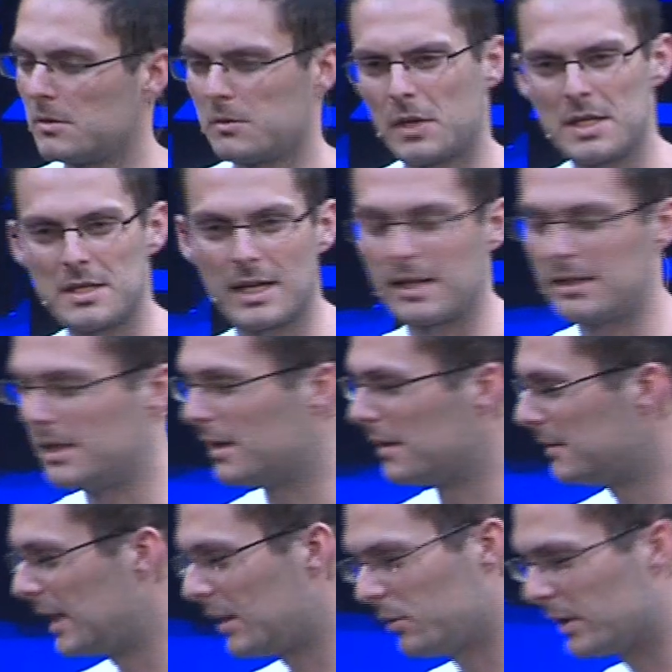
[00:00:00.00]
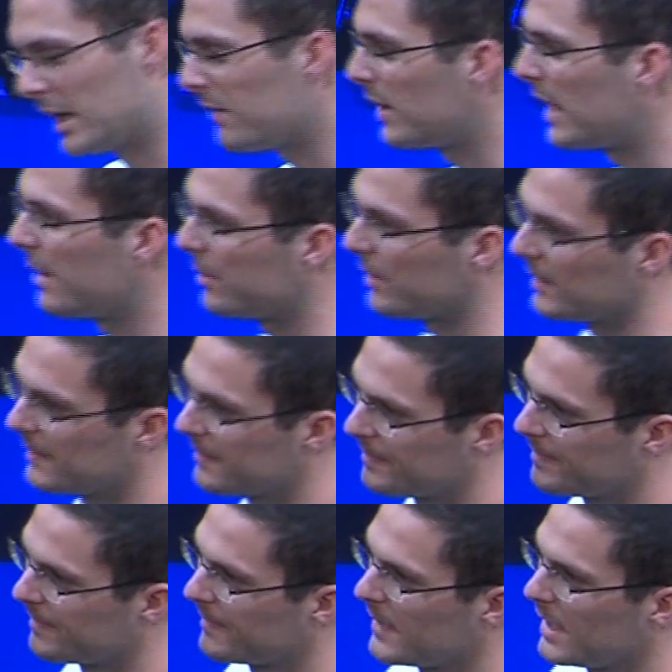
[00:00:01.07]
Crazy idea. That will never happen.
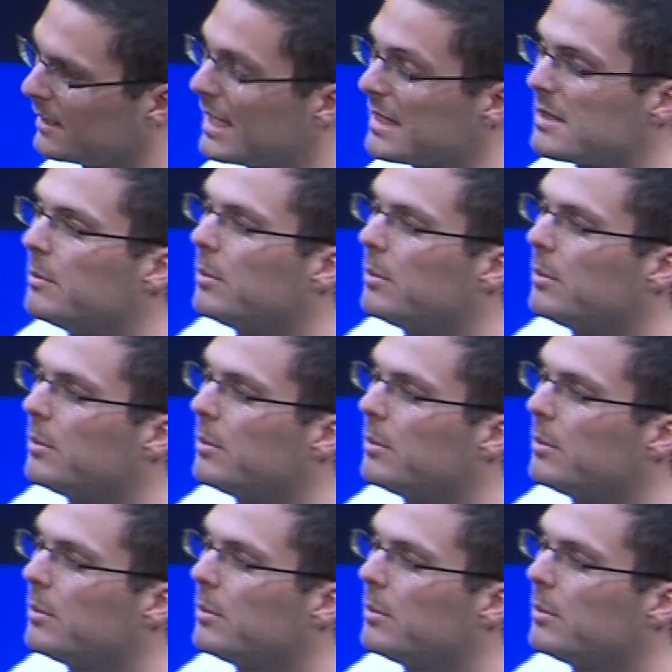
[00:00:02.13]
That's